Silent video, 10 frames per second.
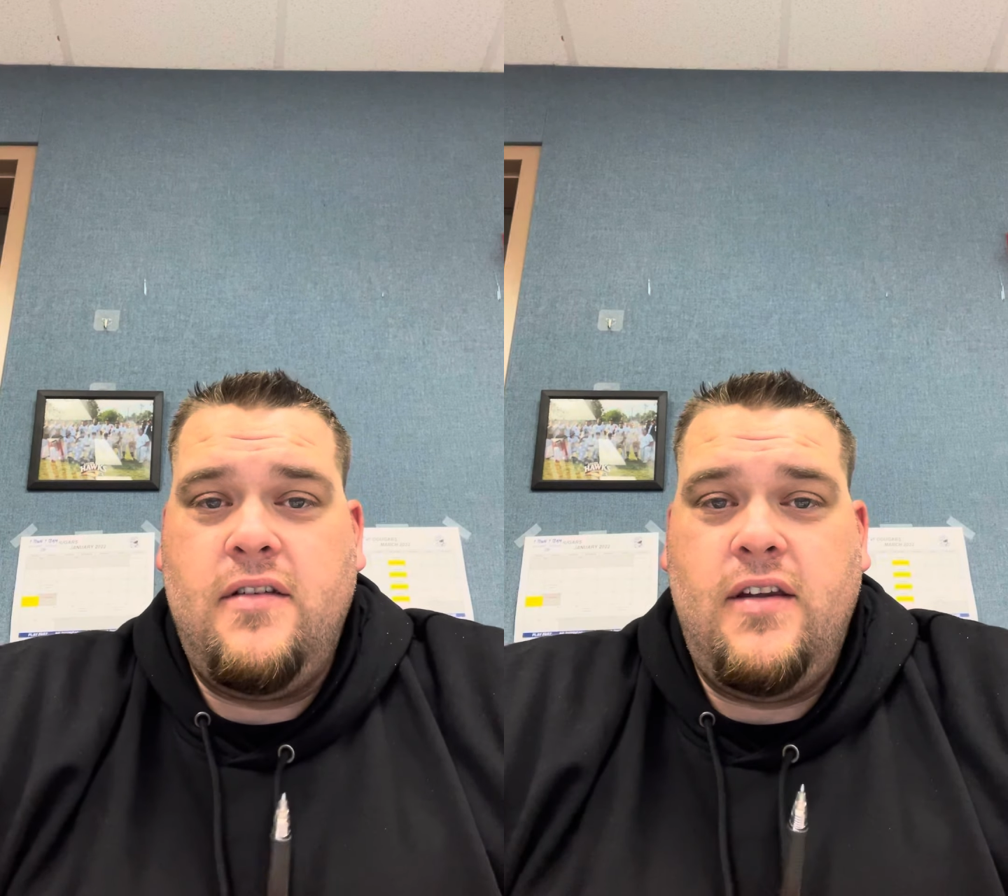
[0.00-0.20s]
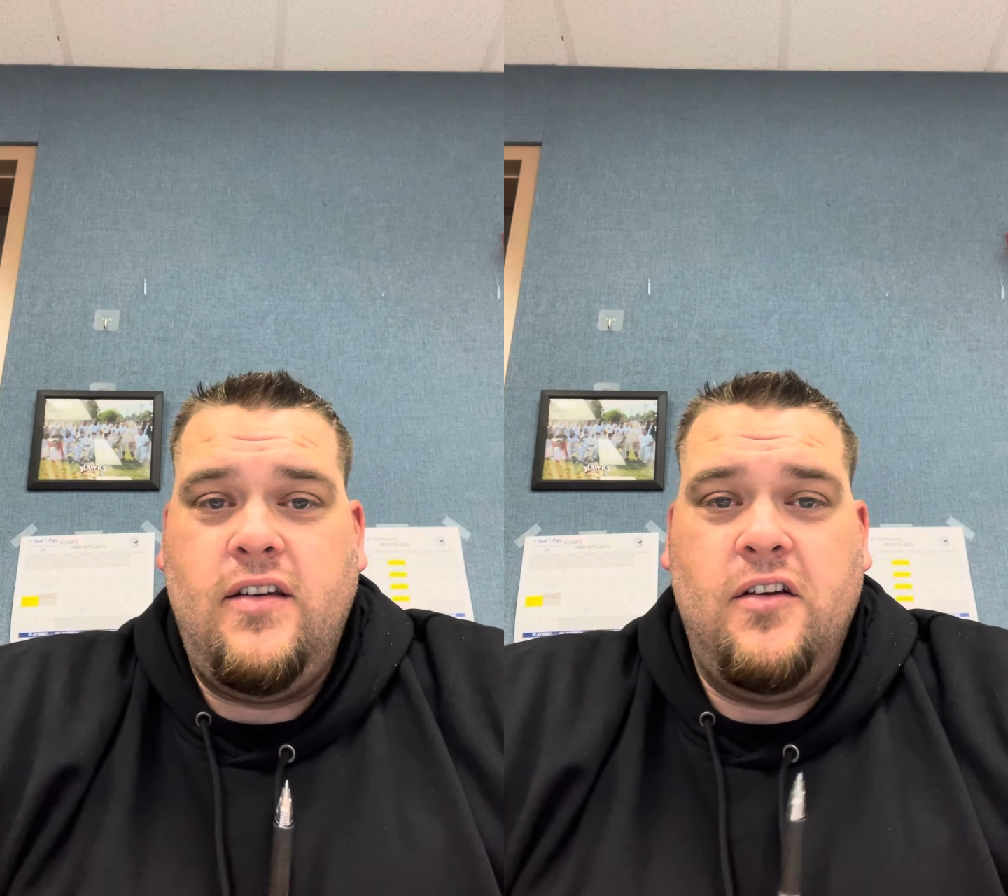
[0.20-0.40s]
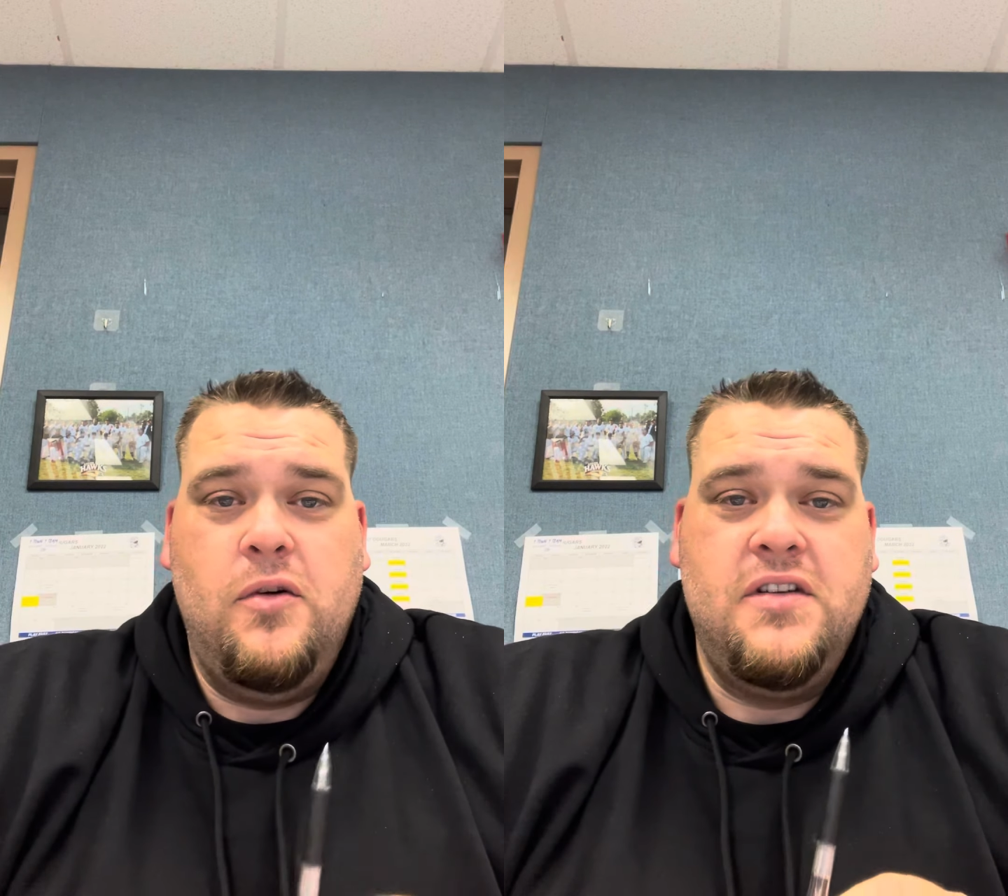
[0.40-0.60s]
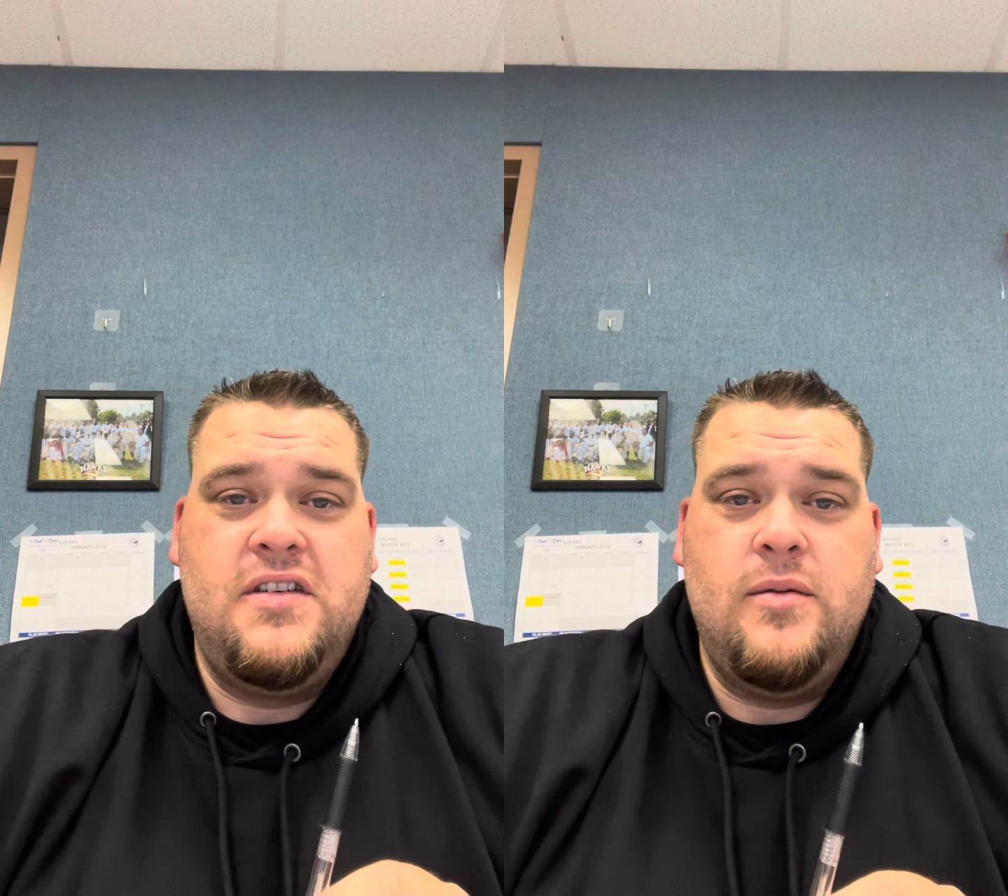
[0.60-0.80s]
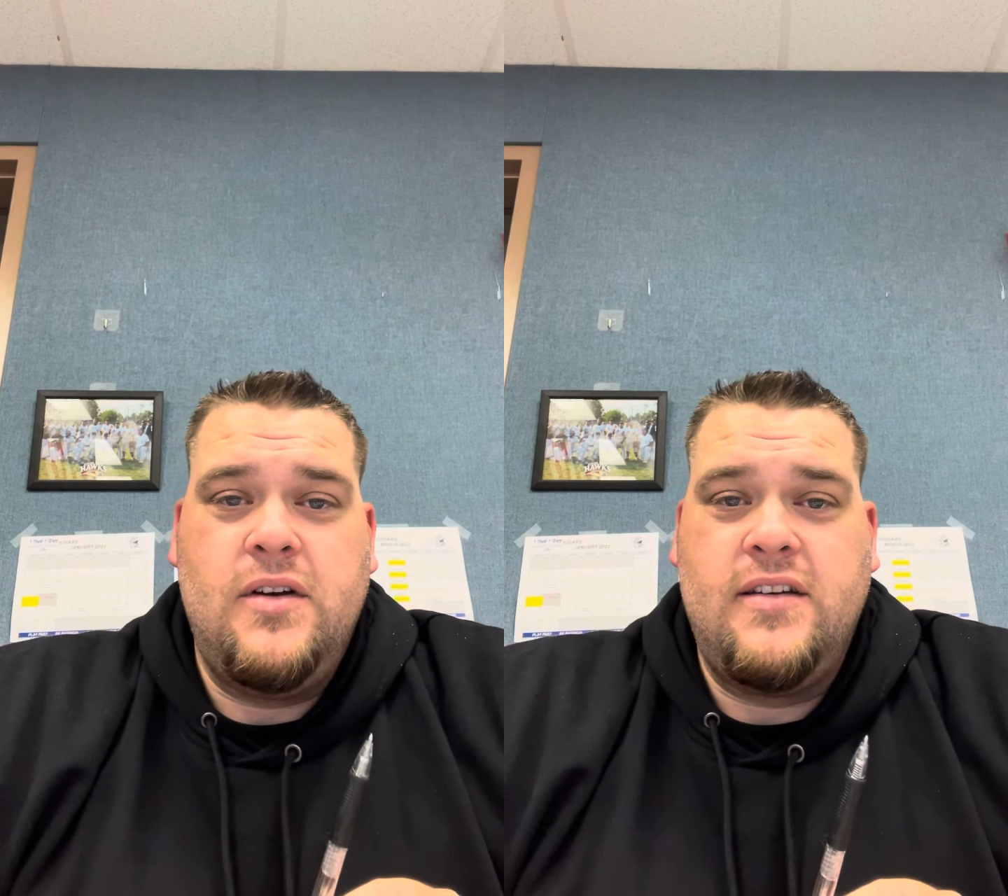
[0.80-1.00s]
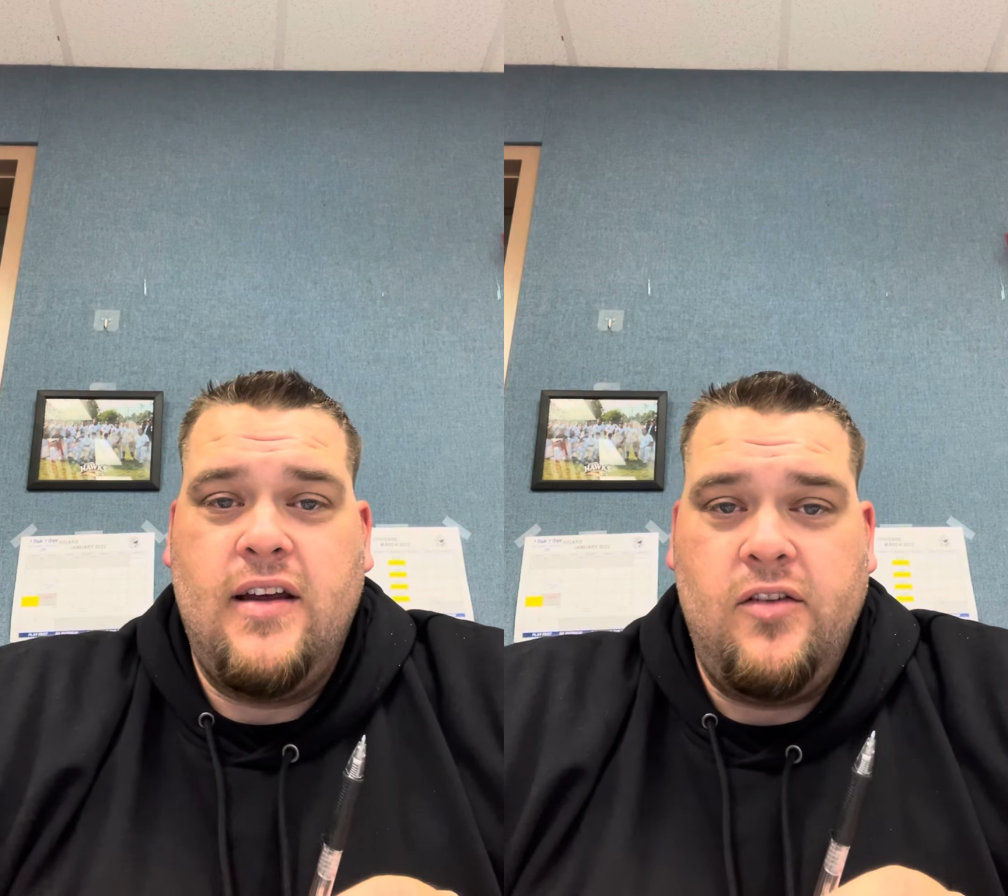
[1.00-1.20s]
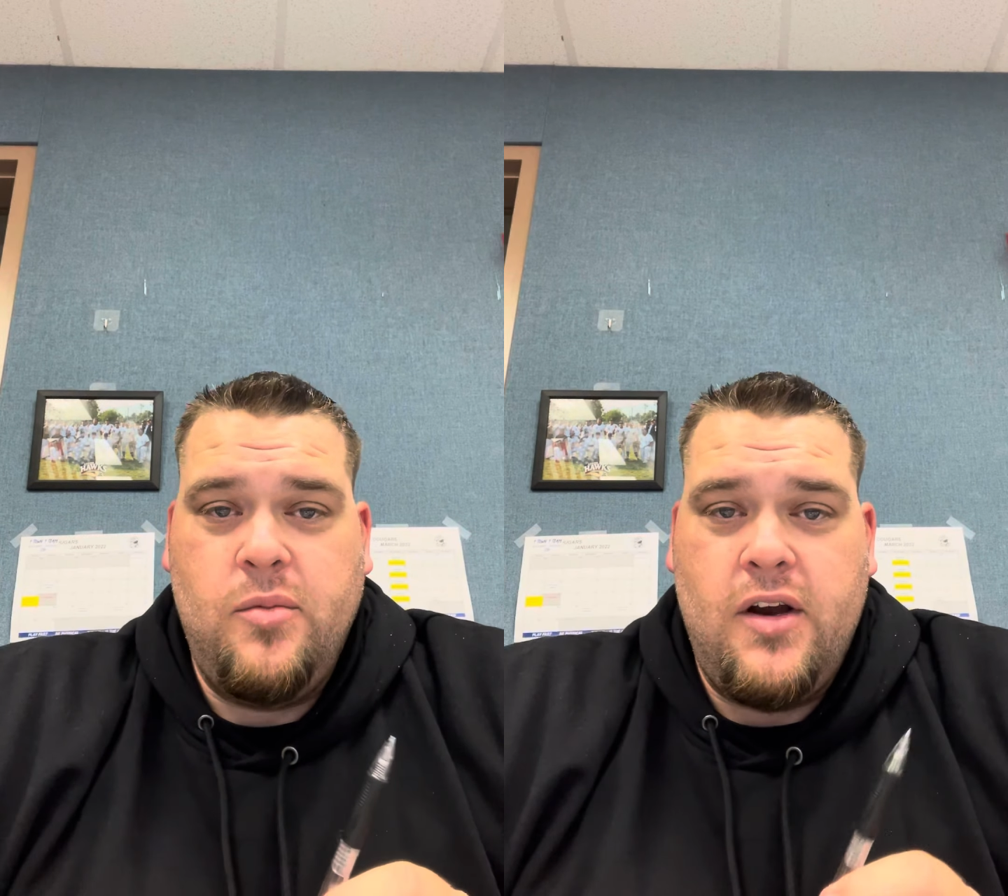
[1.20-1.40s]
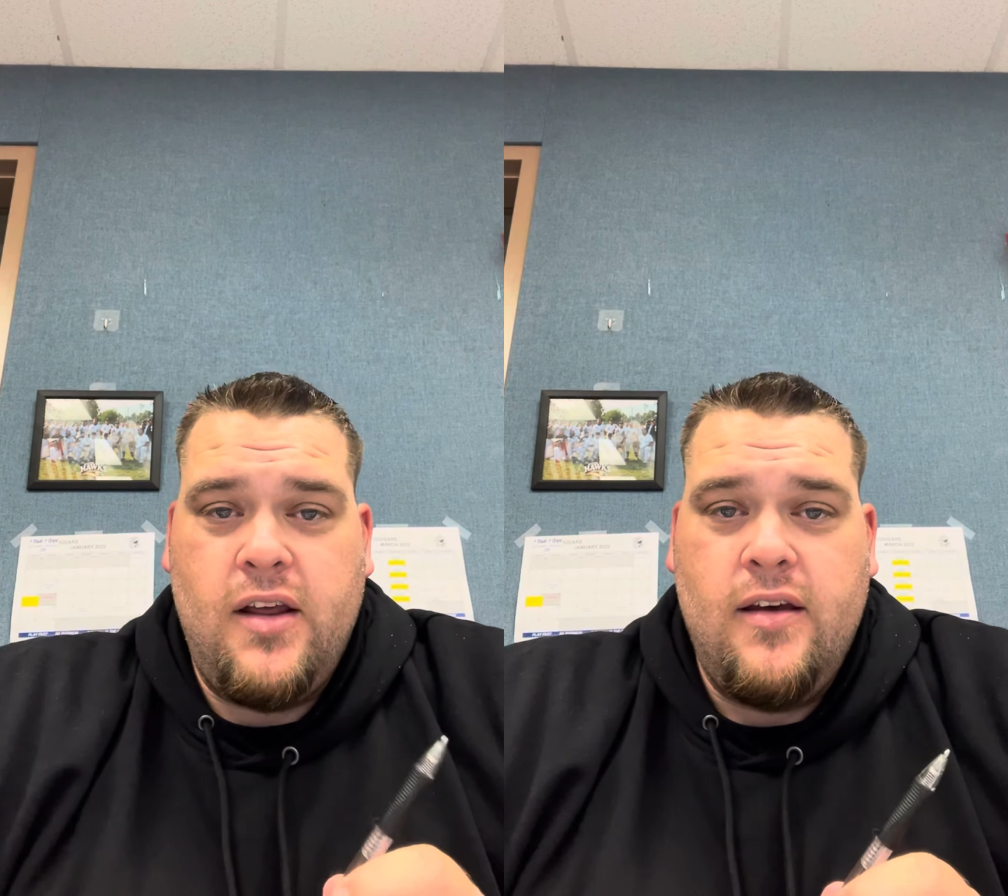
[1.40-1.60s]
teaching one subject to
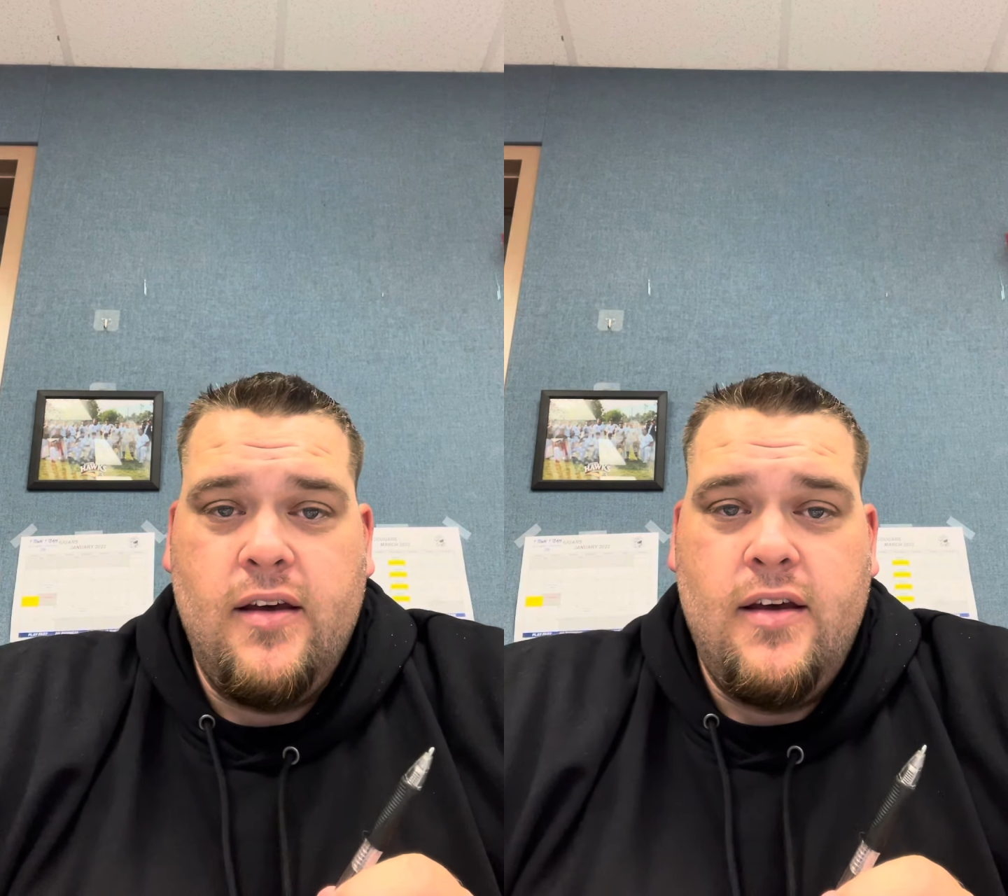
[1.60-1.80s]
everybody.